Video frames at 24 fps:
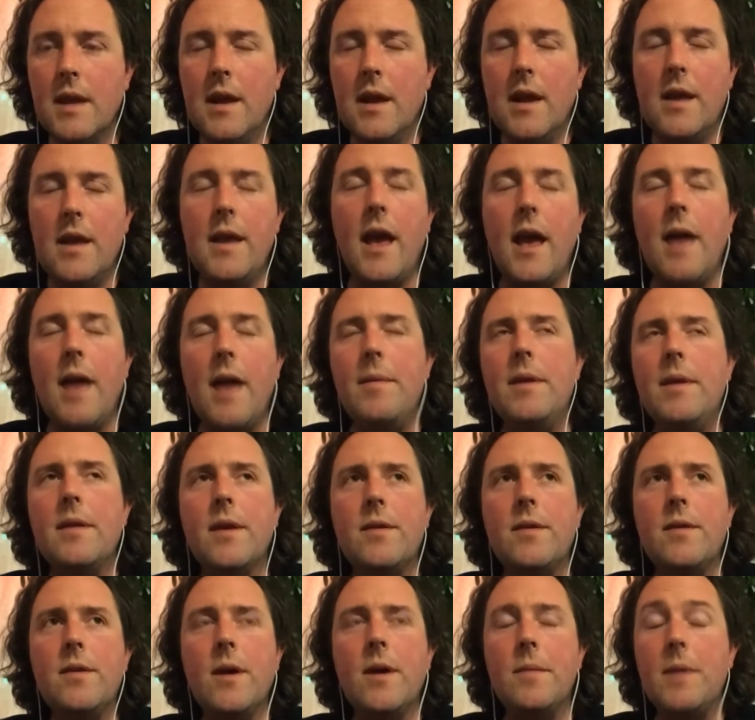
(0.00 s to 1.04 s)
Yeah, I mean,
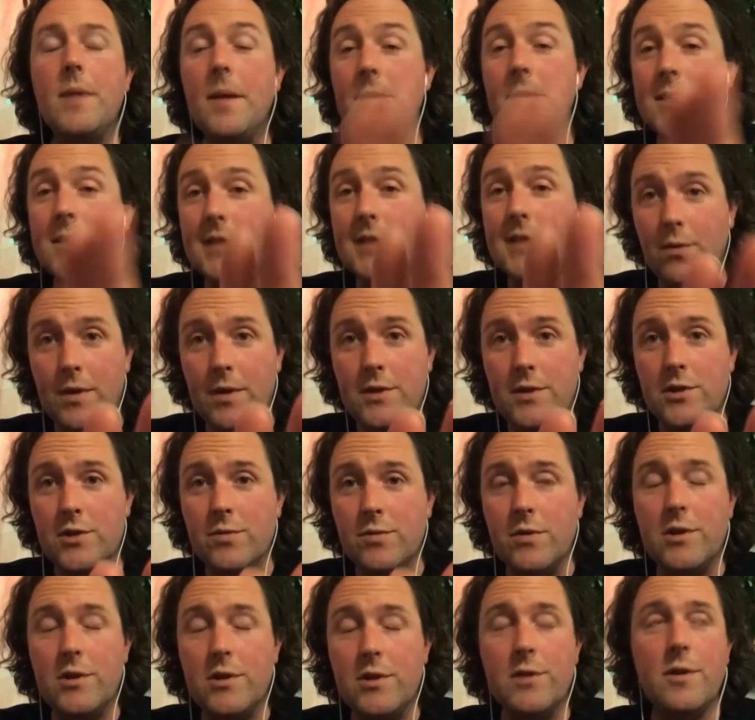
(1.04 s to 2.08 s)
like, I'm not saying Wizards
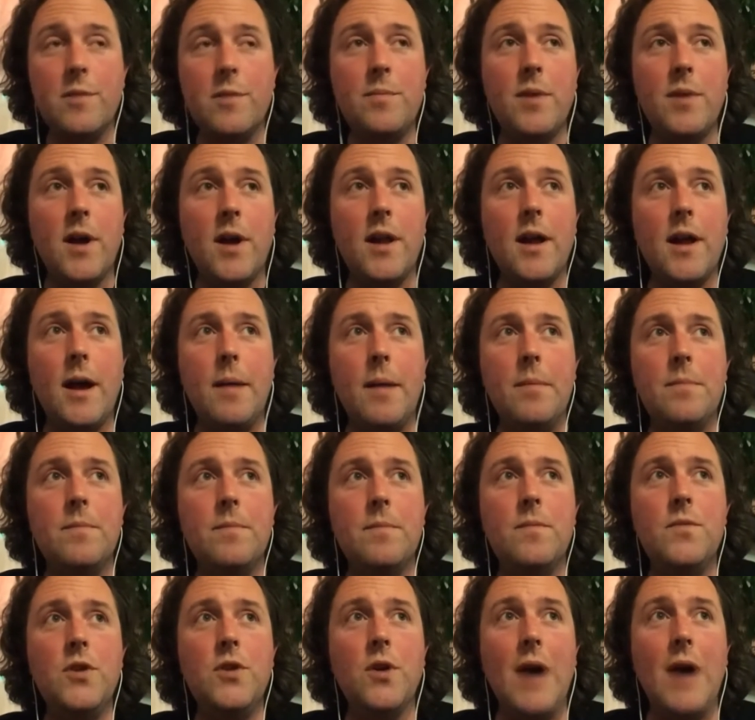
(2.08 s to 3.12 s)
will do it, but
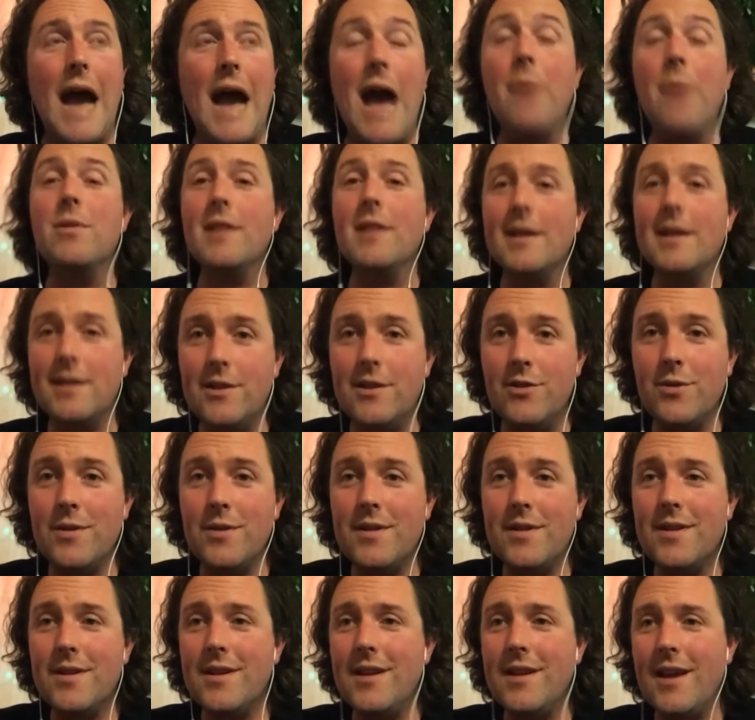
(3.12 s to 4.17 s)
I would like to do
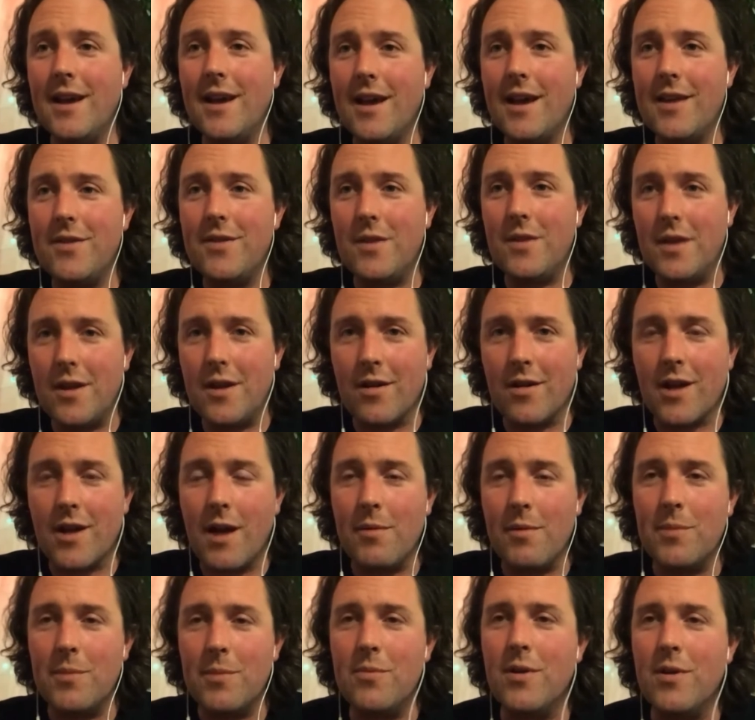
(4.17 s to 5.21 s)
it in our
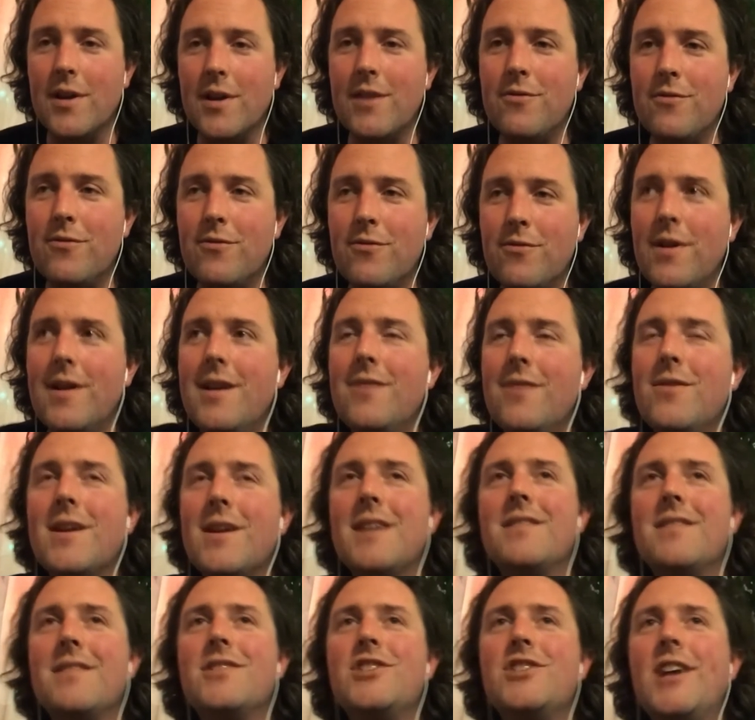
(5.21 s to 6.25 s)
comic book if I
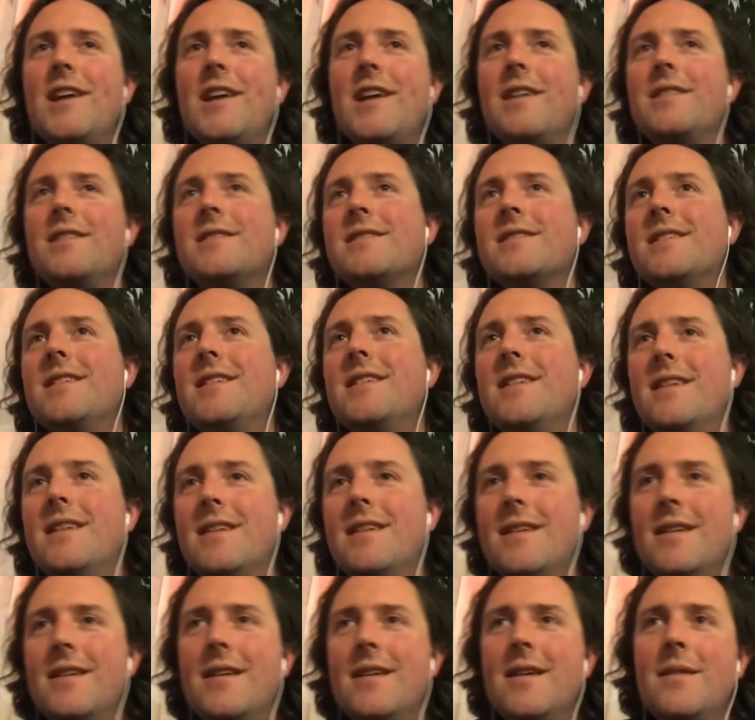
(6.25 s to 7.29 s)
get the chance.
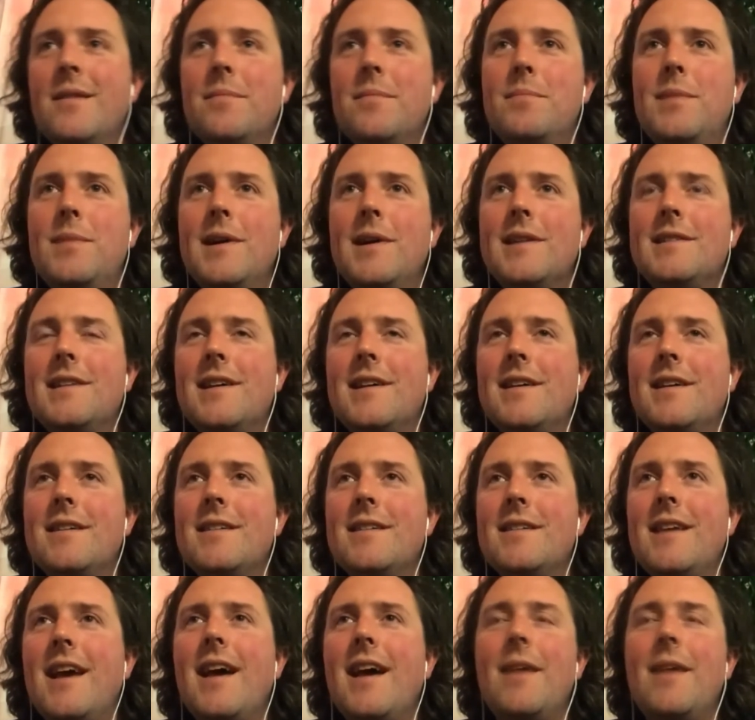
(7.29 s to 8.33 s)
But
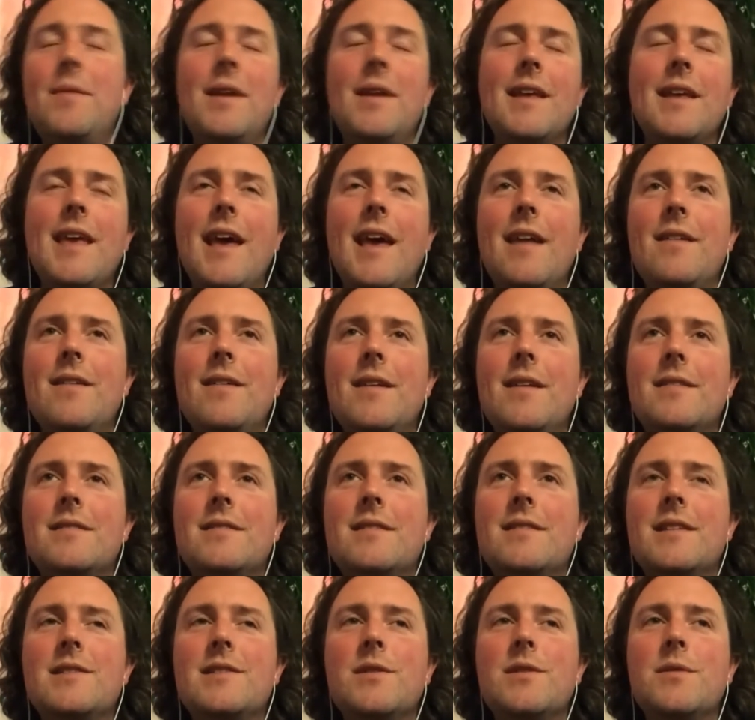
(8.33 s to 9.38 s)
yeah, I mean, again,
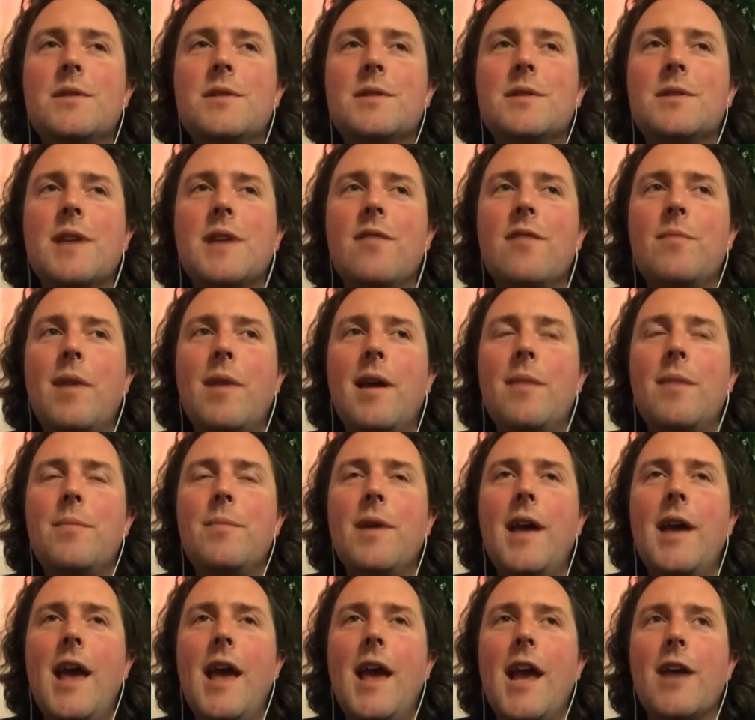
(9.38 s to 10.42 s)
it's always kind of
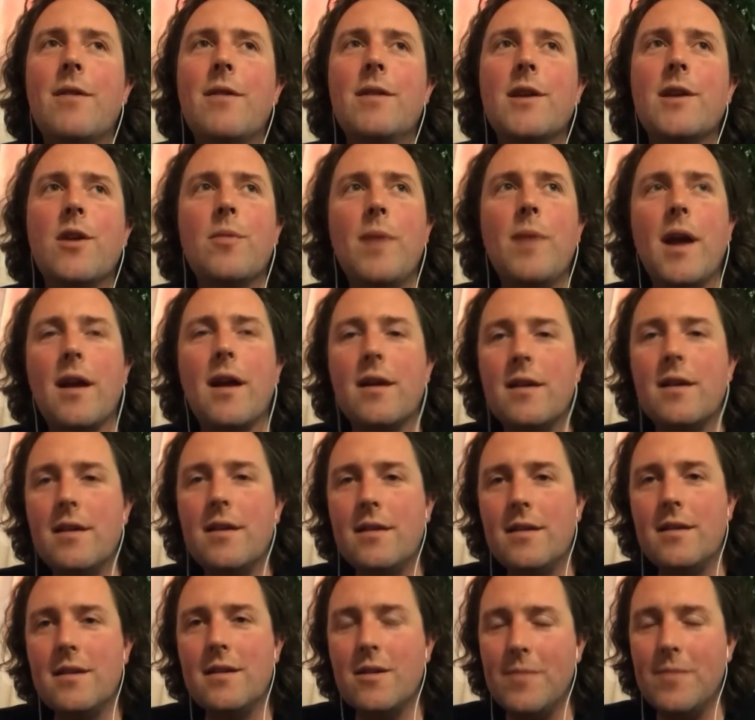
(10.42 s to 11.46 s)
my hankering to go back
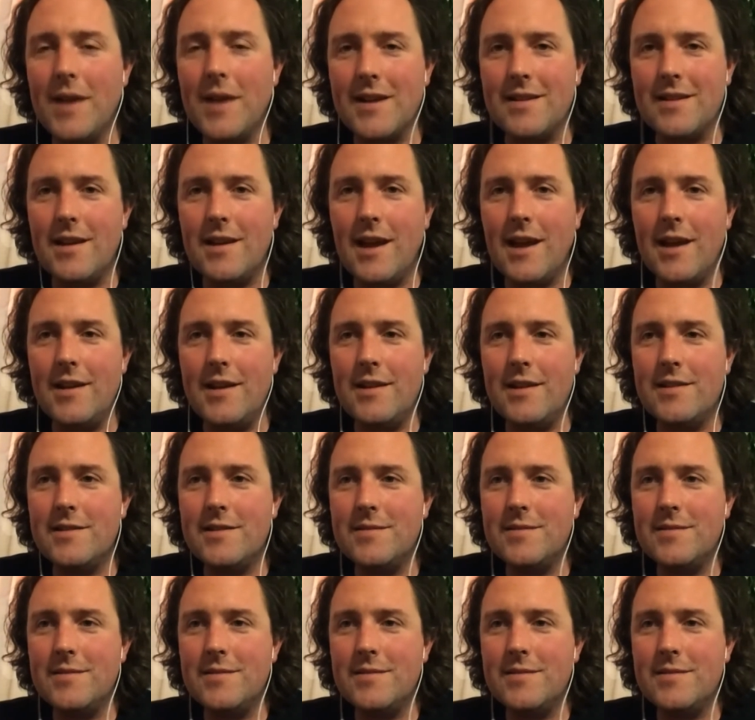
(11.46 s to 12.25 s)
to the 90s.